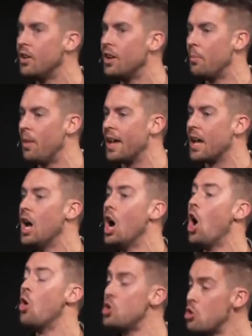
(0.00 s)
And I'm like,
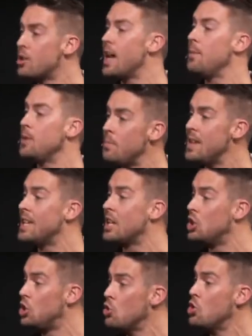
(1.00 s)
oh, you came to me
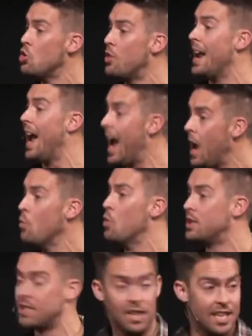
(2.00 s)
because you knew that I
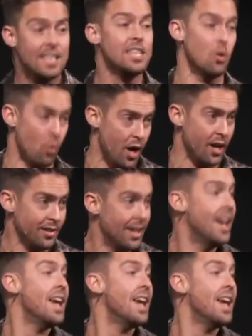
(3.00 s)
was the lenient one,